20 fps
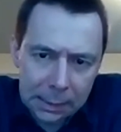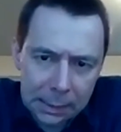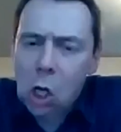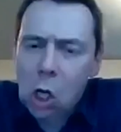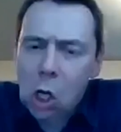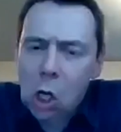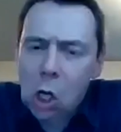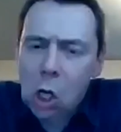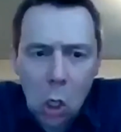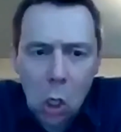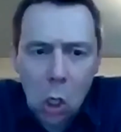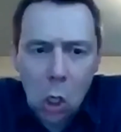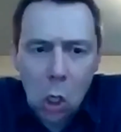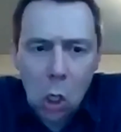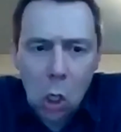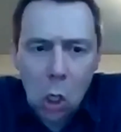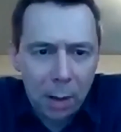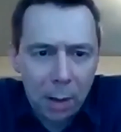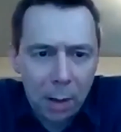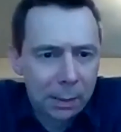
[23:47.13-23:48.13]

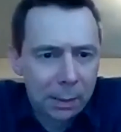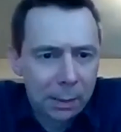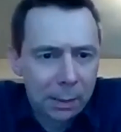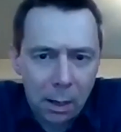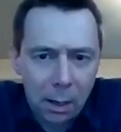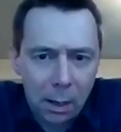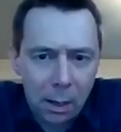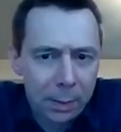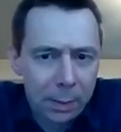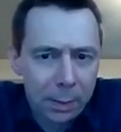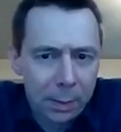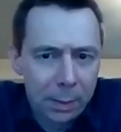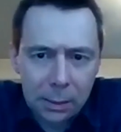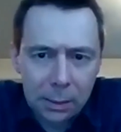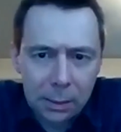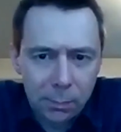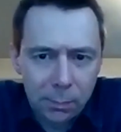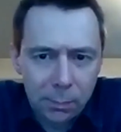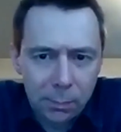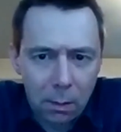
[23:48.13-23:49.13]
colossal public
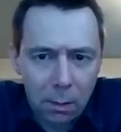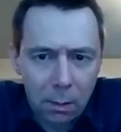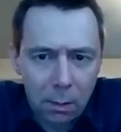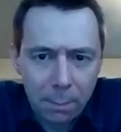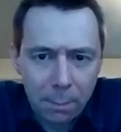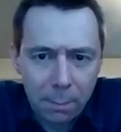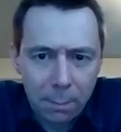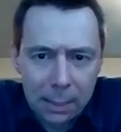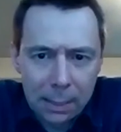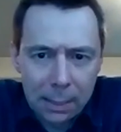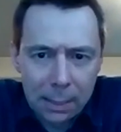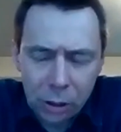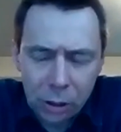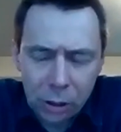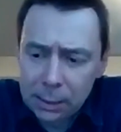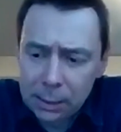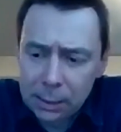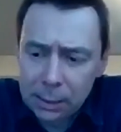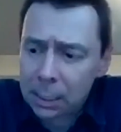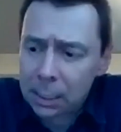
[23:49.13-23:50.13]
liabilities we've got on the balance
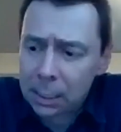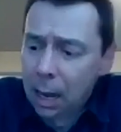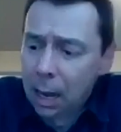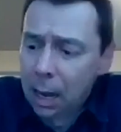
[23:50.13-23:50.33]
sheets.